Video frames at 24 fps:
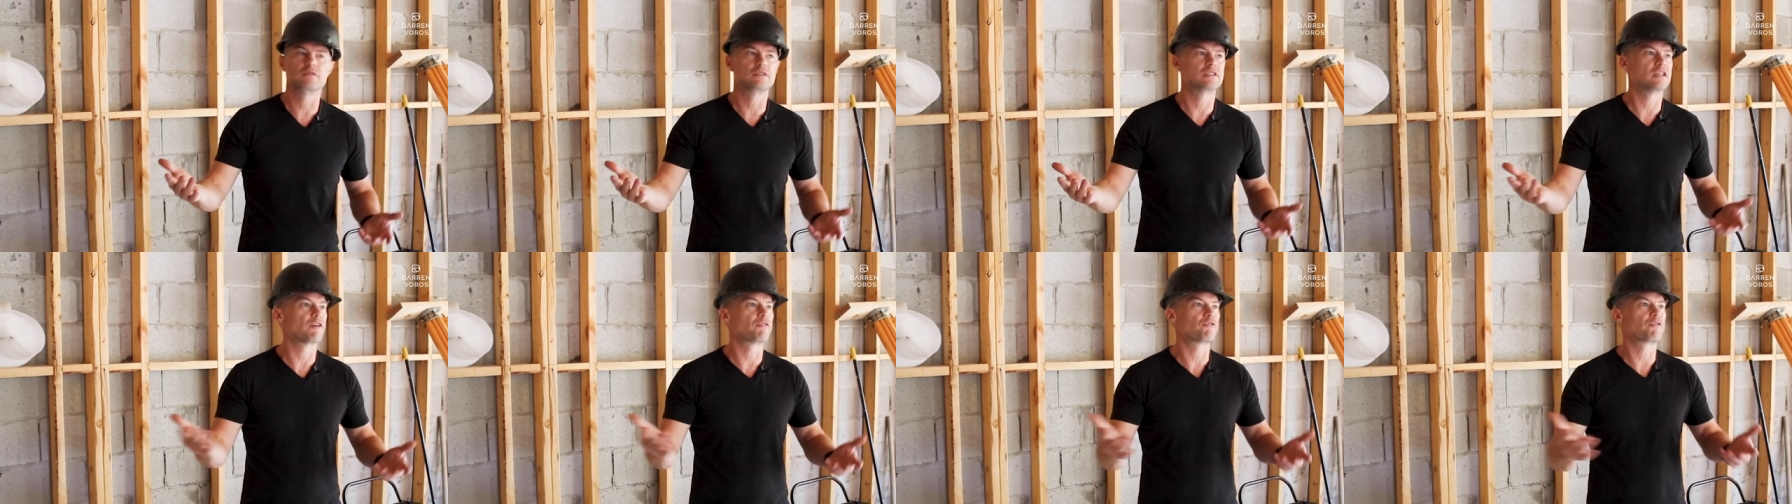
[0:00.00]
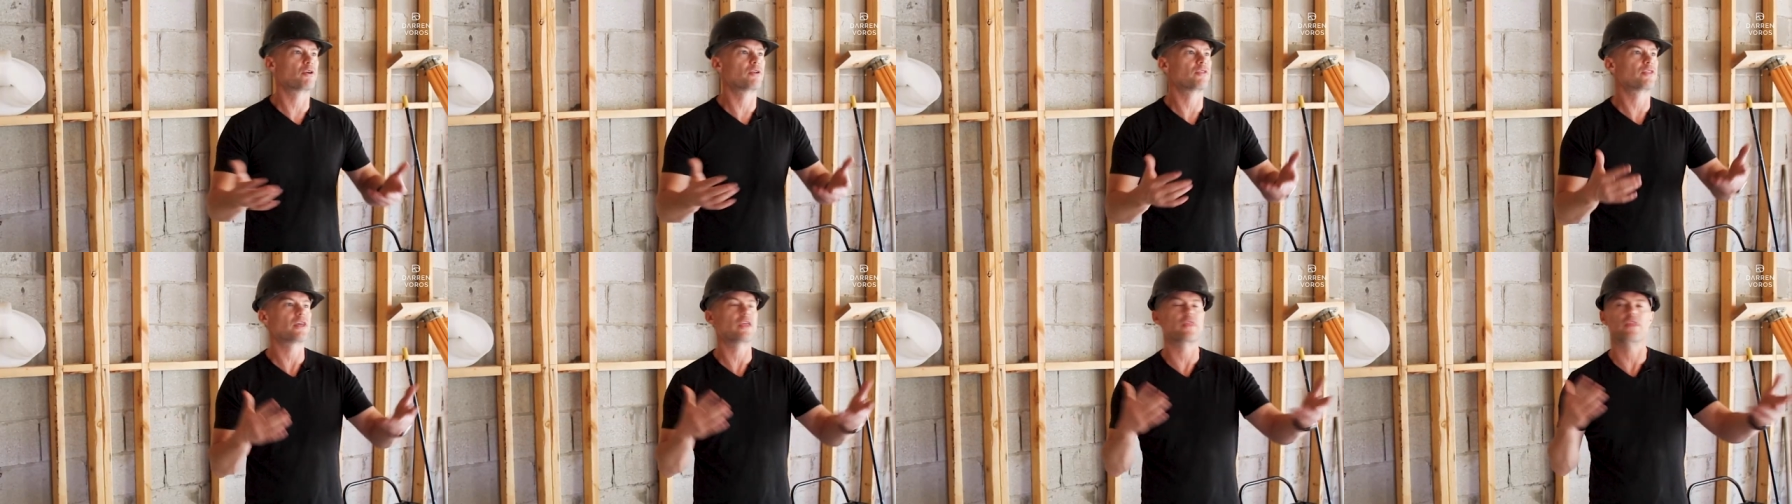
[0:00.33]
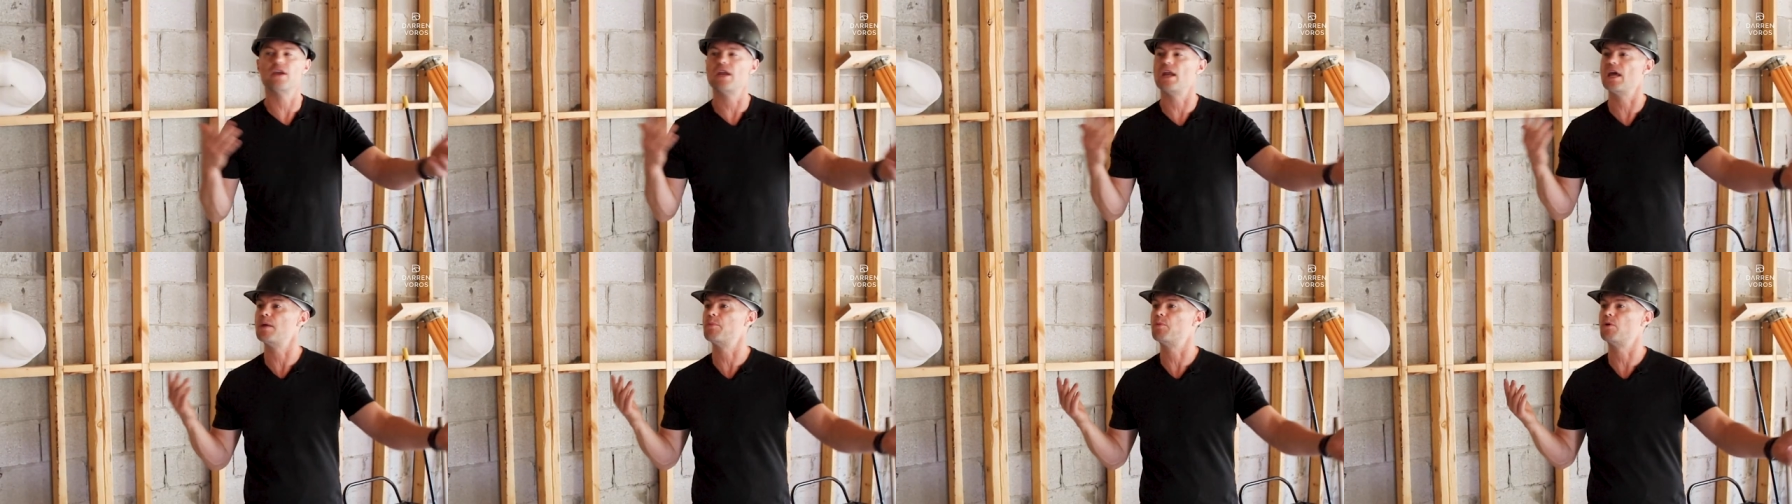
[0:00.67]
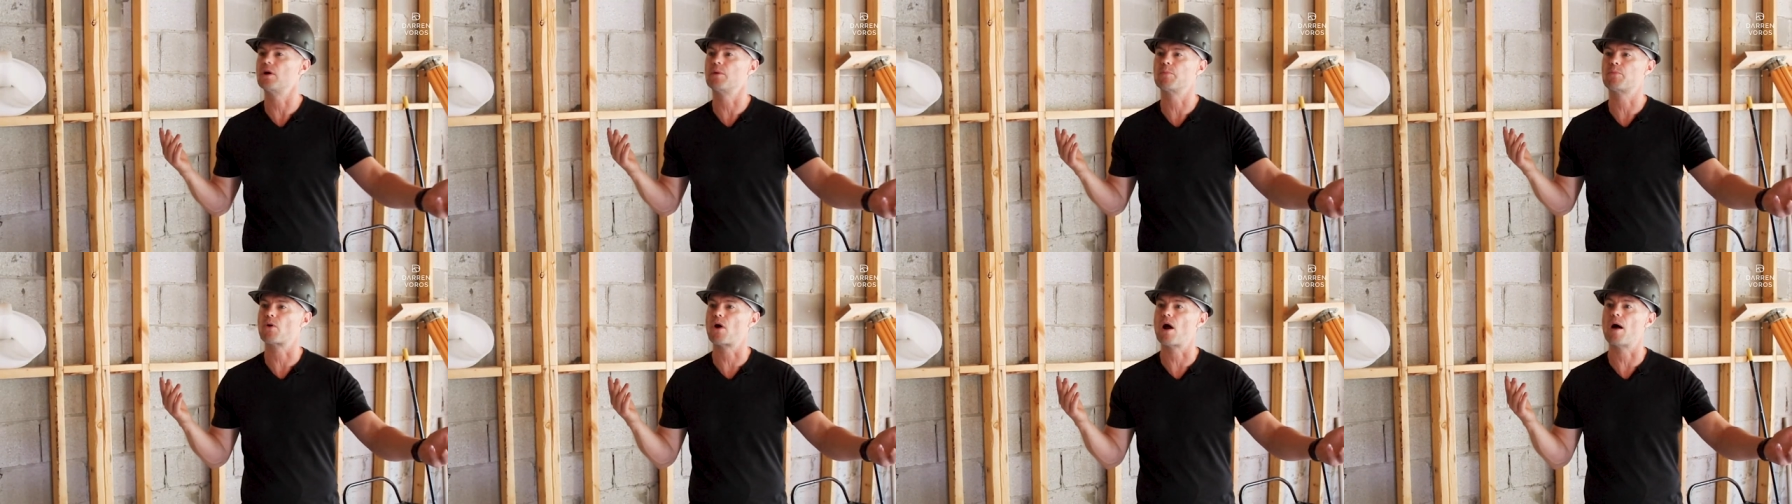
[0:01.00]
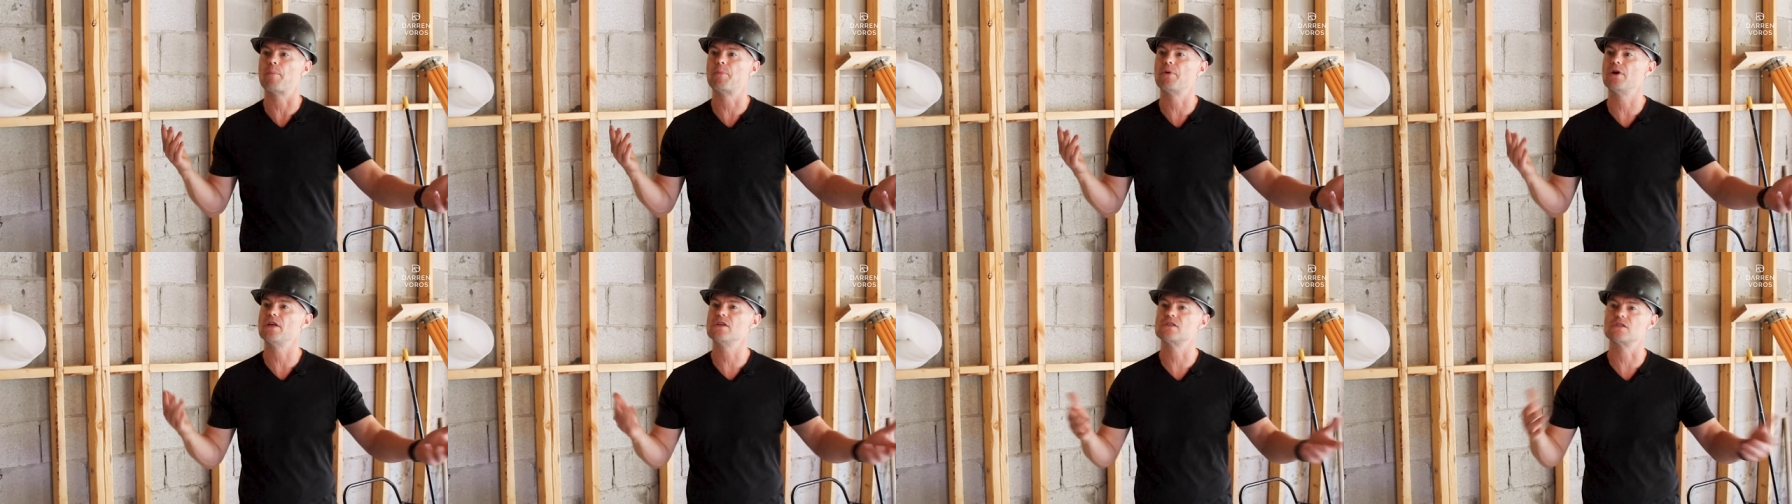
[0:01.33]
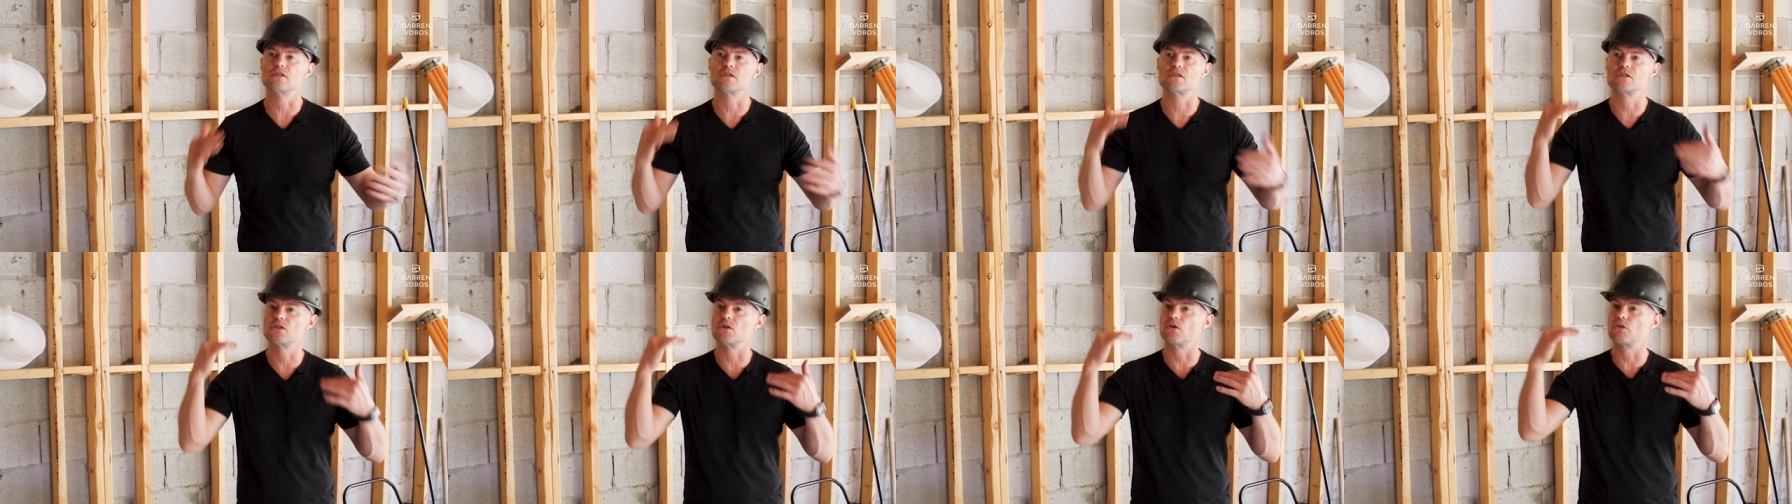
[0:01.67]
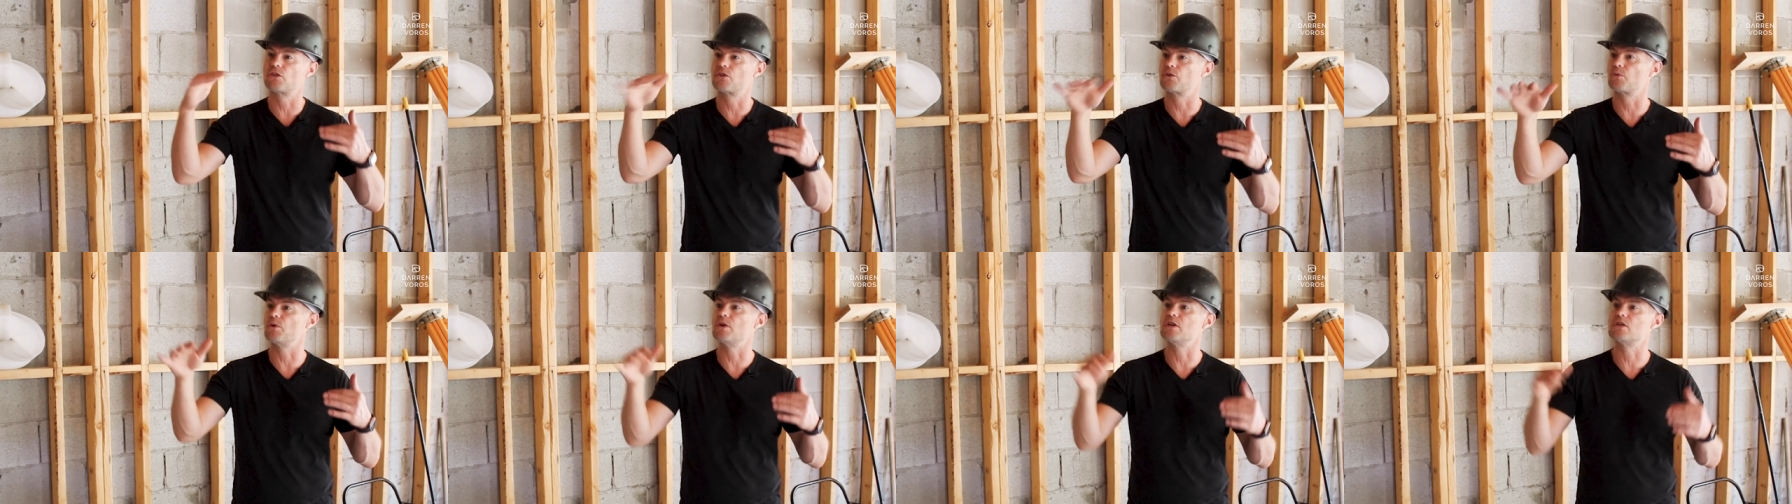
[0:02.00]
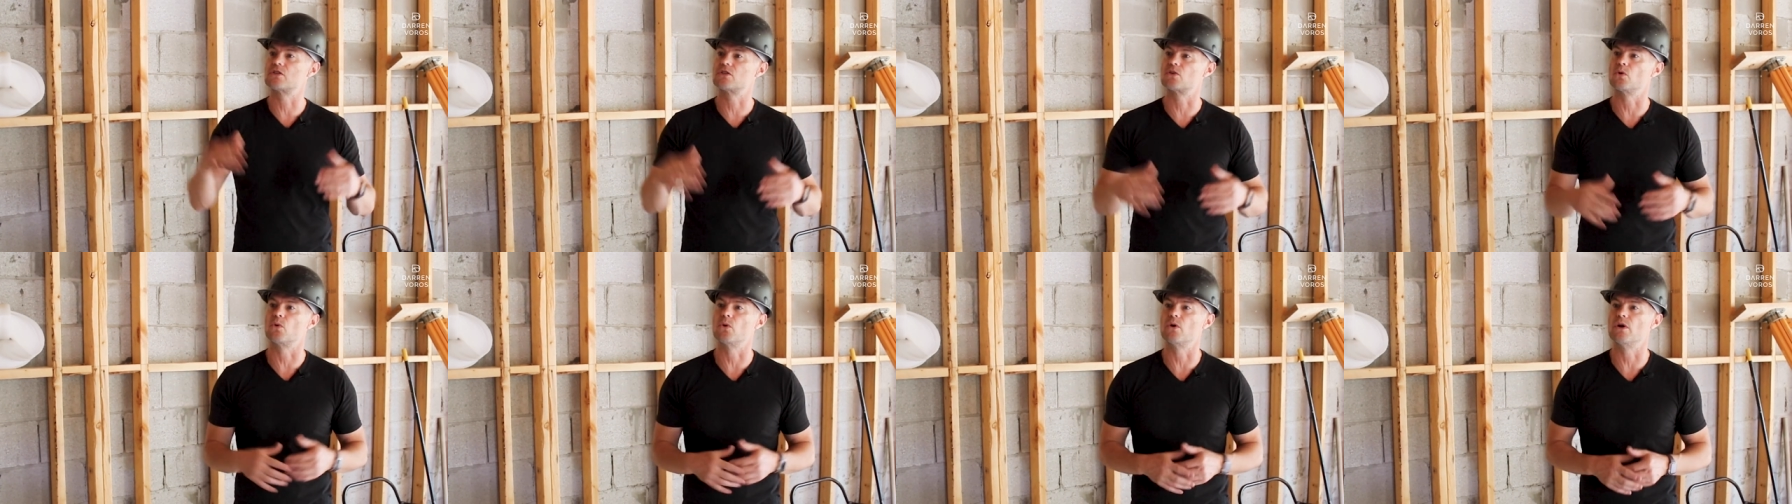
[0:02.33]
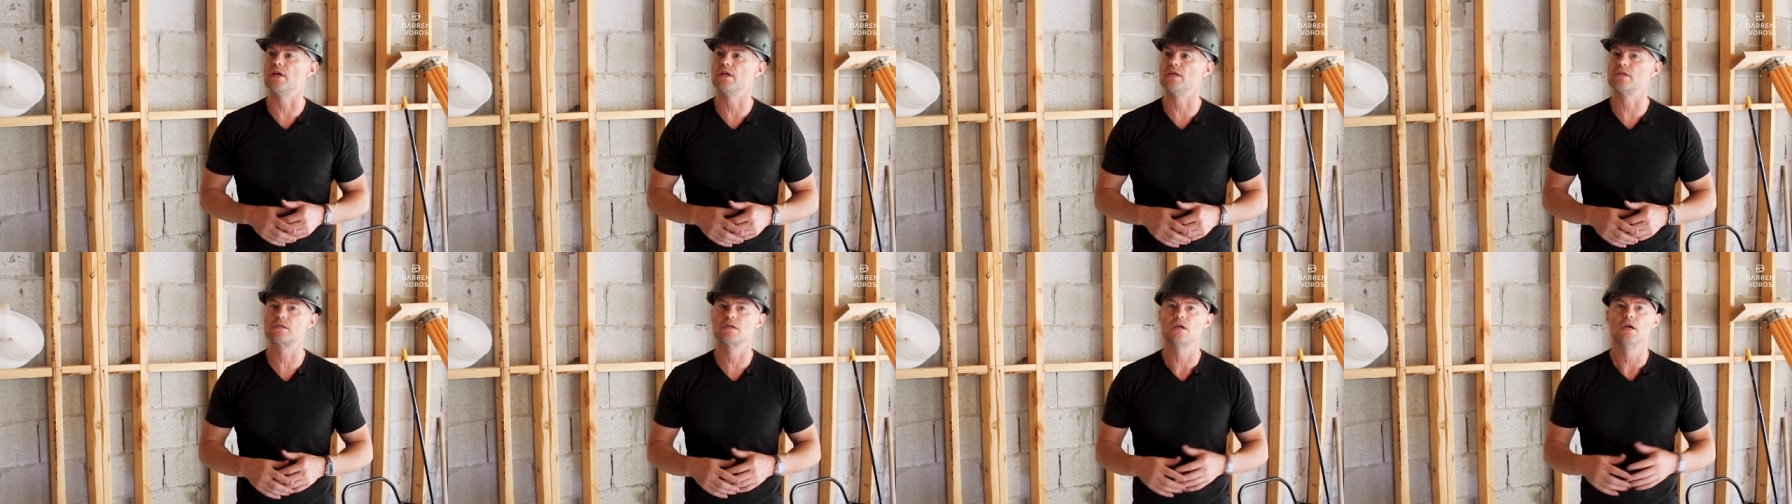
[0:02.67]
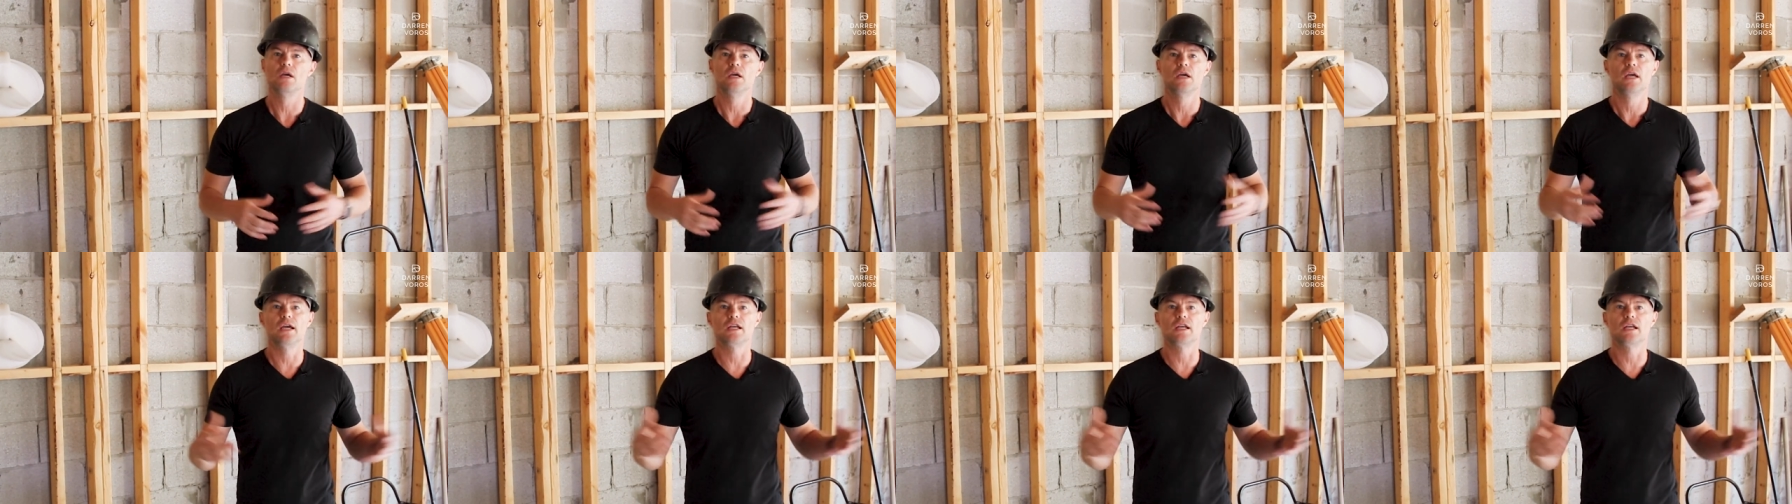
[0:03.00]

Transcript: different than the neighboring properties. It's still three stories.